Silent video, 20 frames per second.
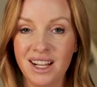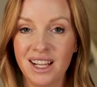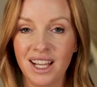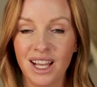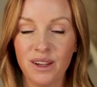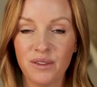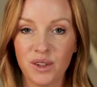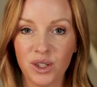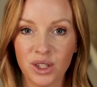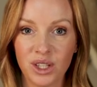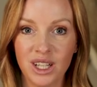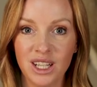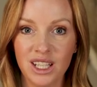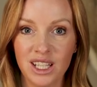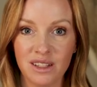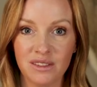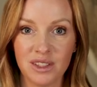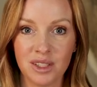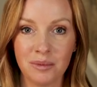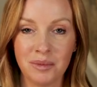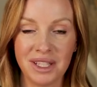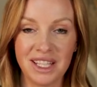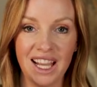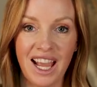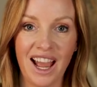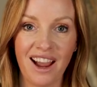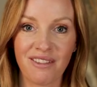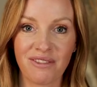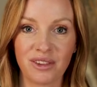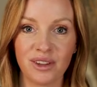If you're going to give somebody
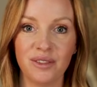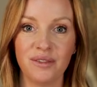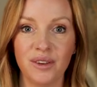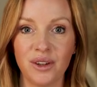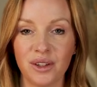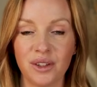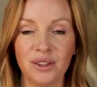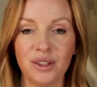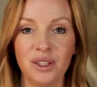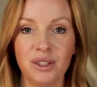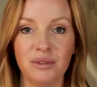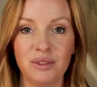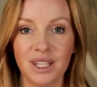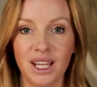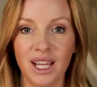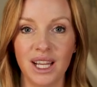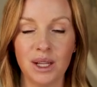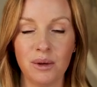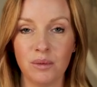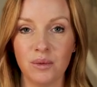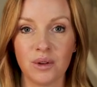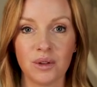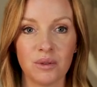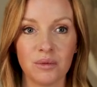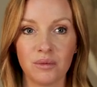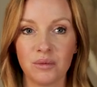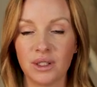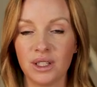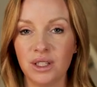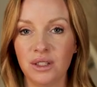every photo you take, well,
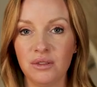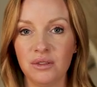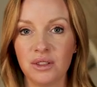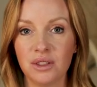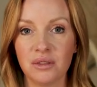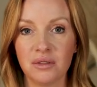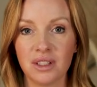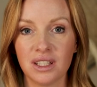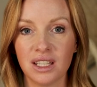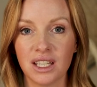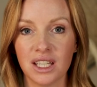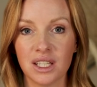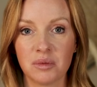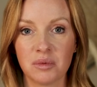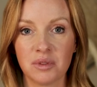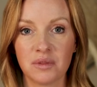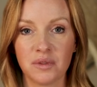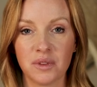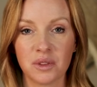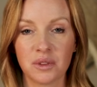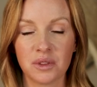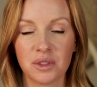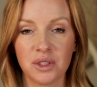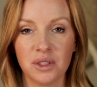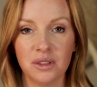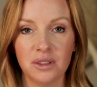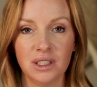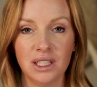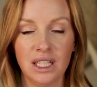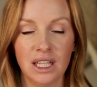when you do an engagement photo
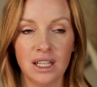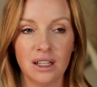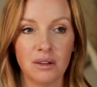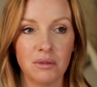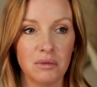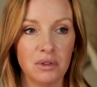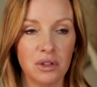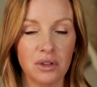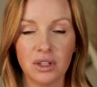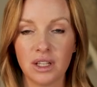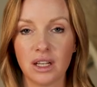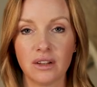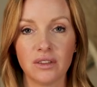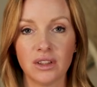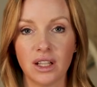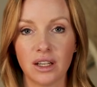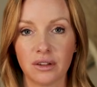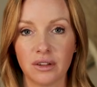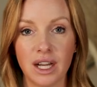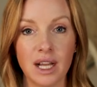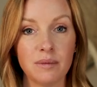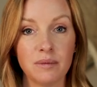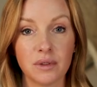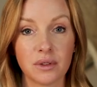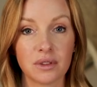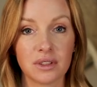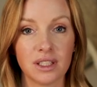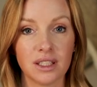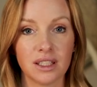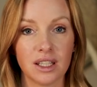shoot, you're going to have a lot of crap
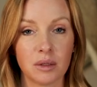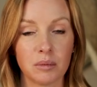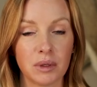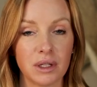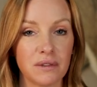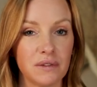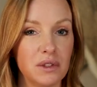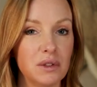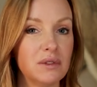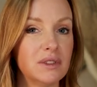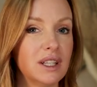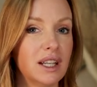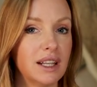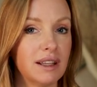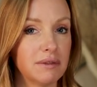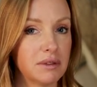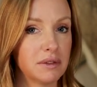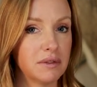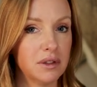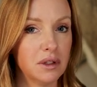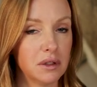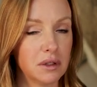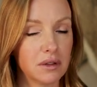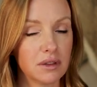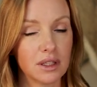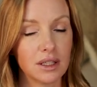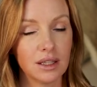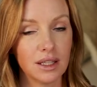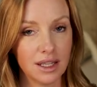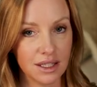photos in there, but if you set every photo,
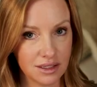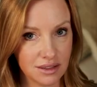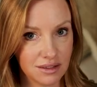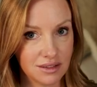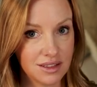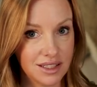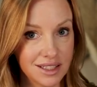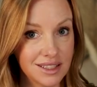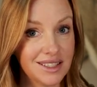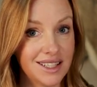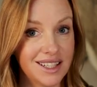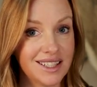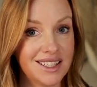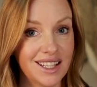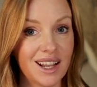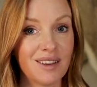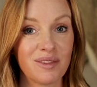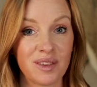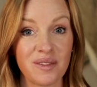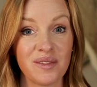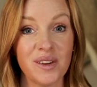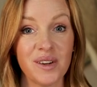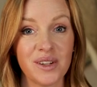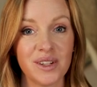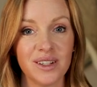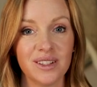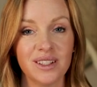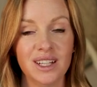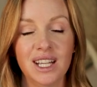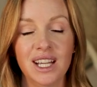then that dictates every
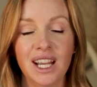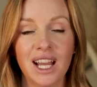photo.